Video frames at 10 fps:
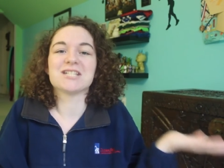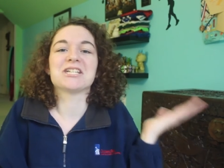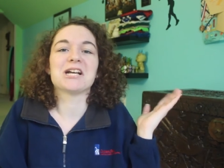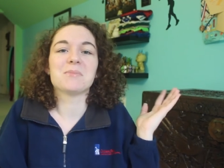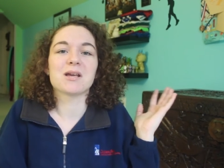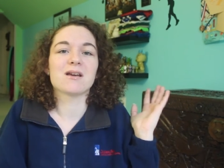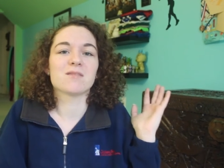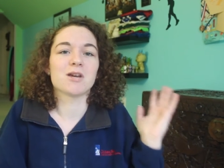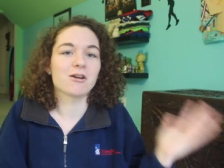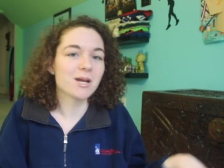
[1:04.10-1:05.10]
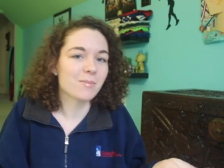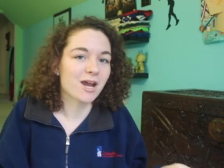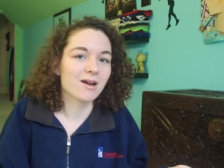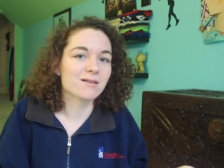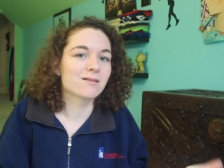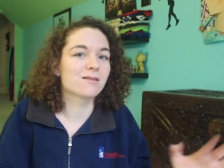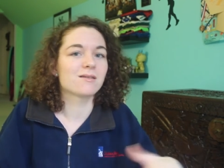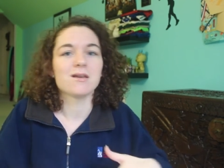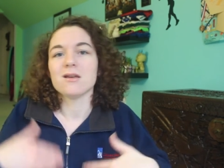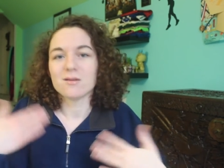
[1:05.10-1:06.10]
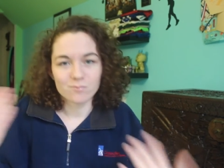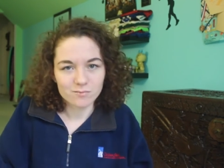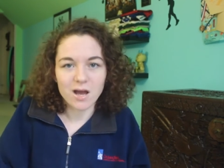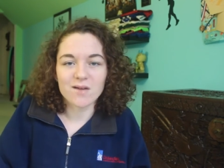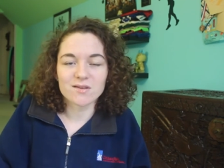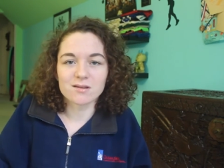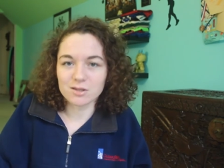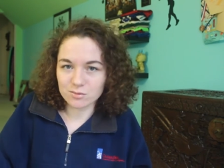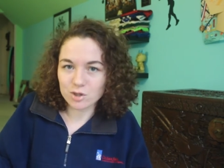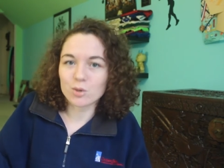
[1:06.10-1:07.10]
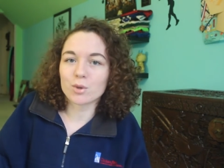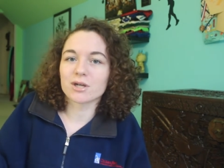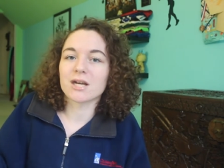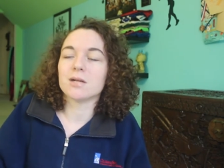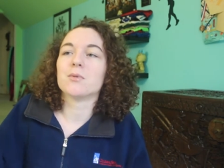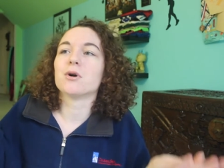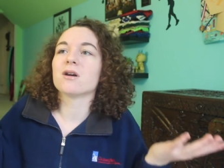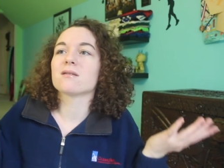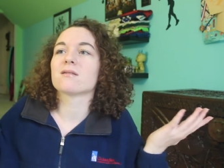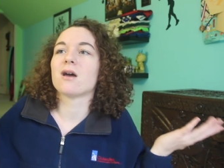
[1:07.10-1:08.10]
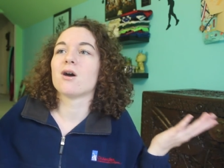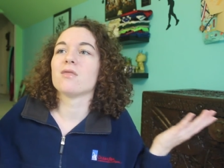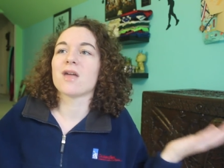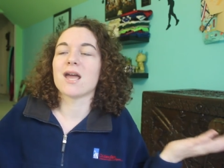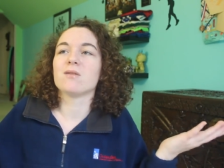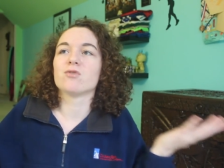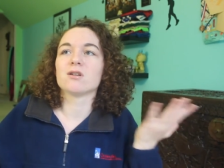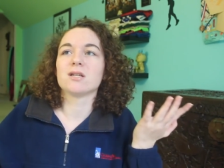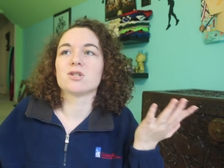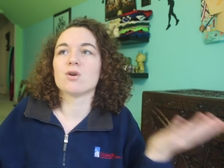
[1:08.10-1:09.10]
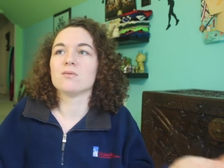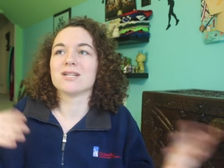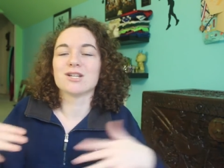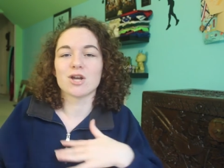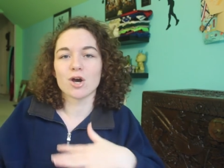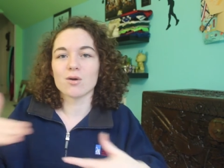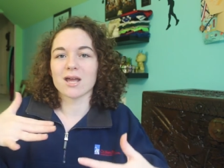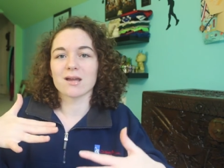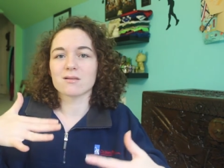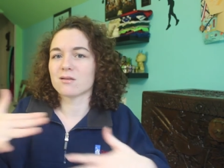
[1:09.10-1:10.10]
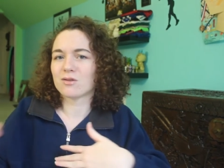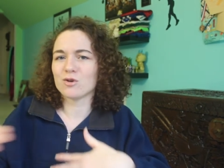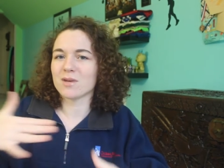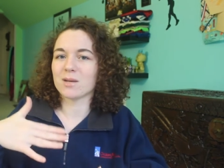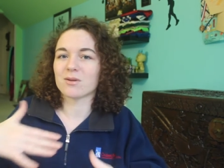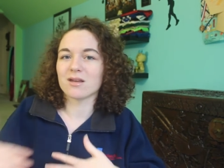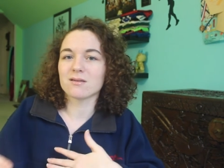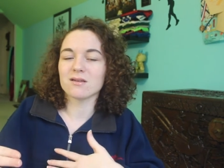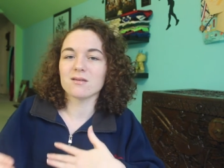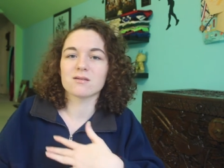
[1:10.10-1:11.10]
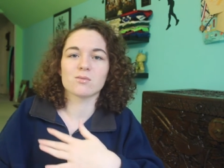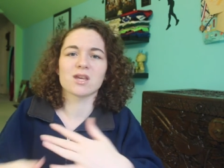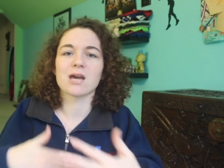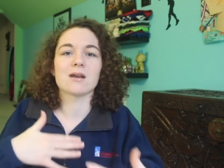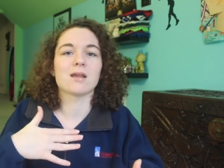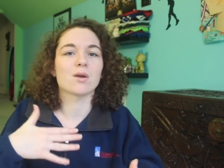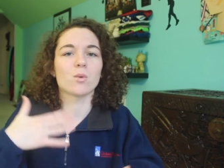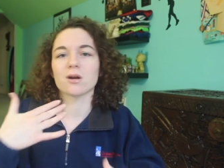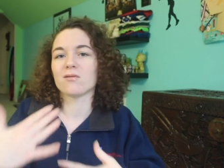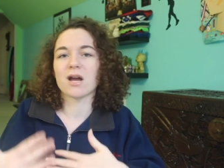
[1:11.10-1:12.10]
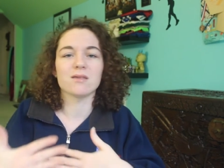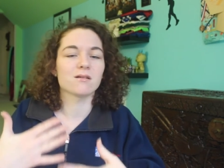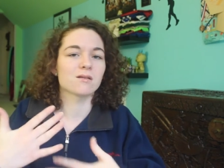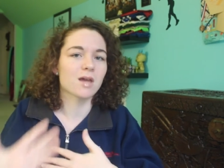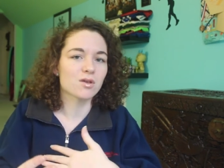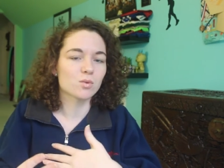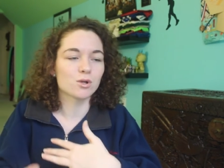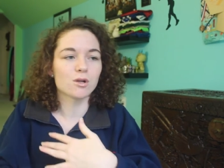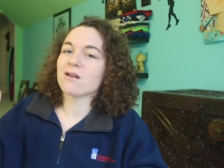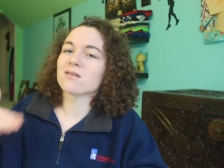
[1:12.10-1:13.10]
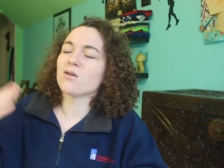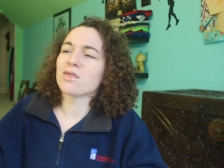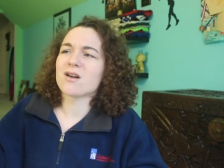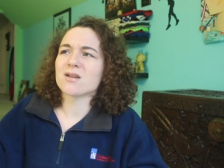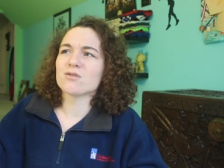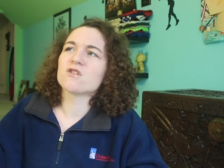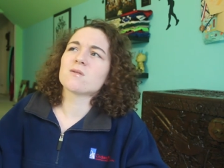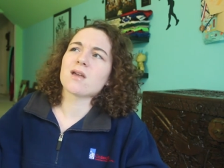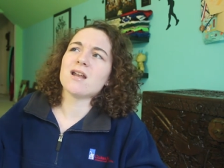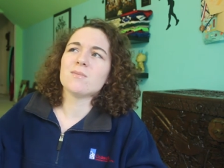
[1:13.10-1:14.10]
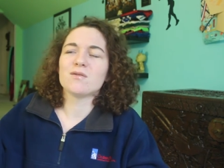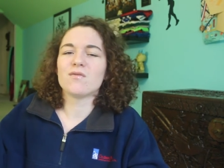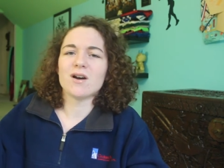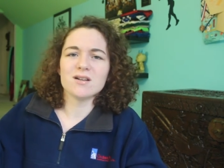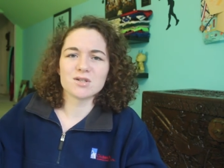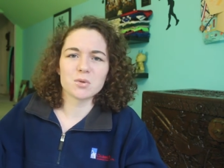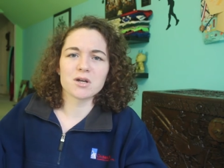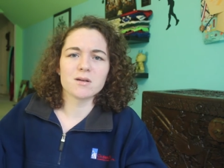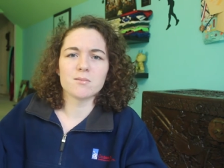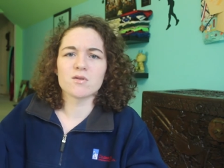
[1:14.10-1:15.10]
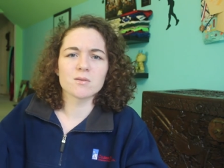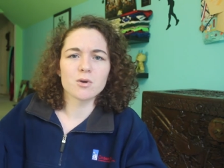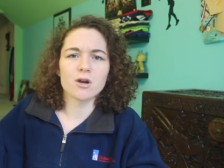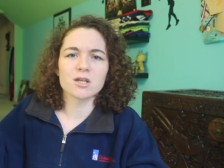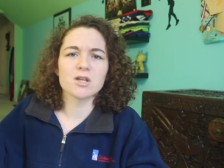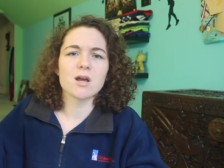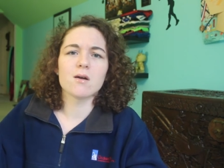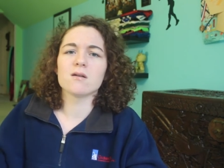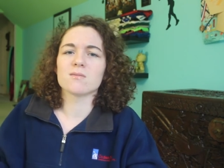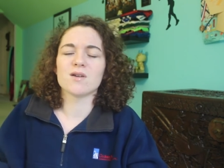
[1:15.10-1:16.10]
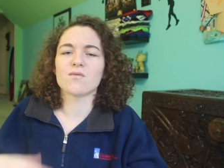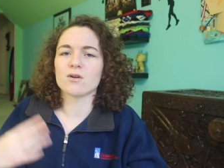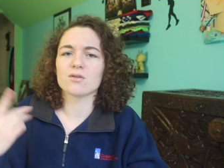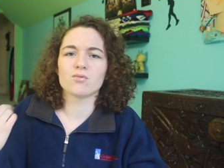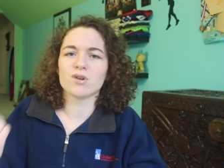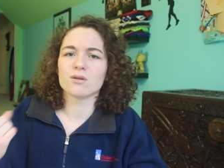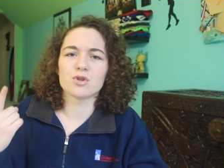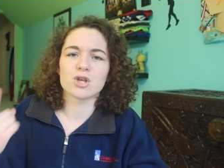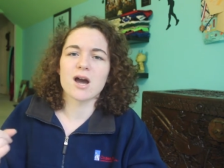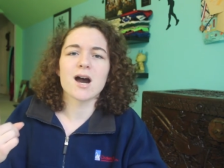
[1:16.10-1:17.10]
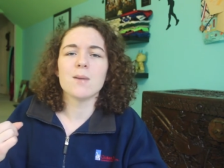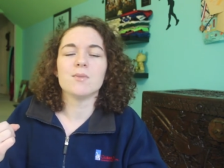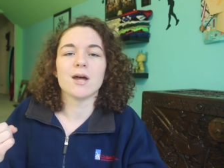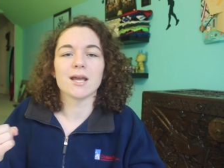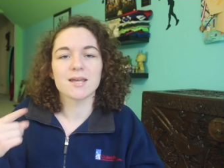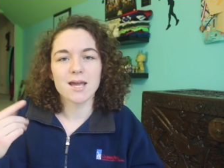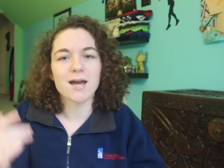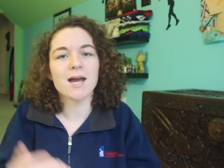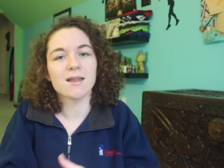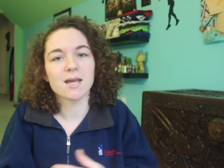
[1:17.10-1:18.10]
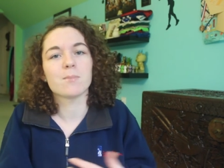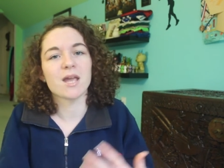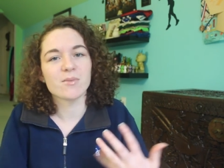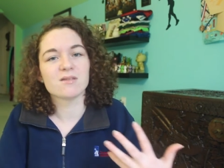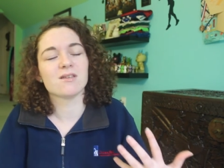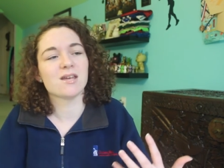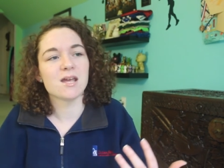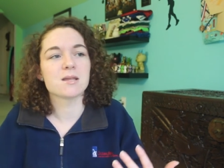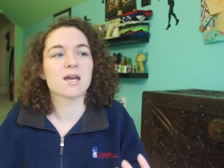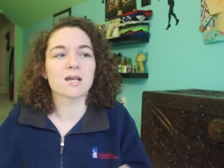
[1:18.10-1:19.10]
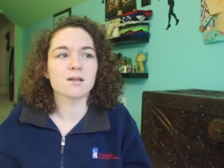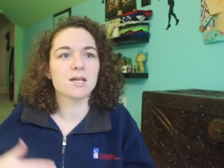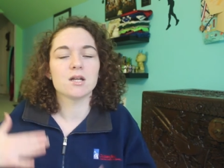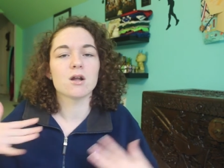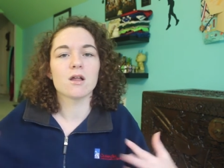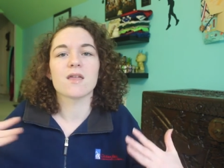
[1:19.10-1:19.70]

idea because my grandparents obviously don't work anymore so they really don't need to go like to too many places so we can kind of like work around their schedule also i thought it would just kind of be fun to work in an amusement park you know it was my first real job like yeah i like babysit and like clean and all